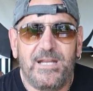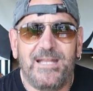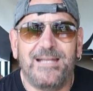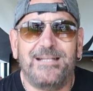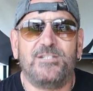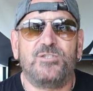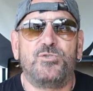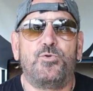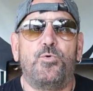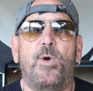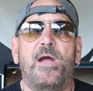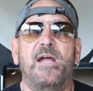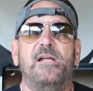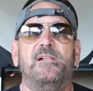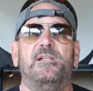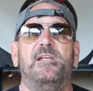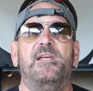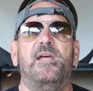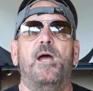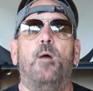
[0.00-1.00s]
It is
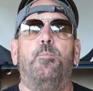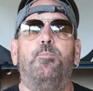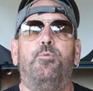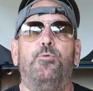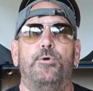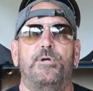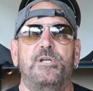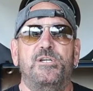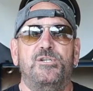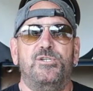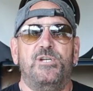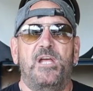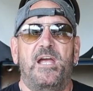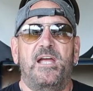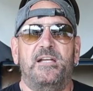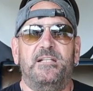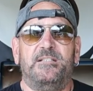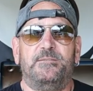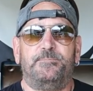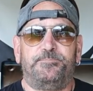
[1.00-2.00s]
greatly
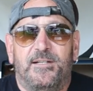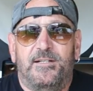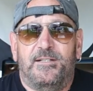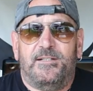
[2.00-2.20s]
appreciated.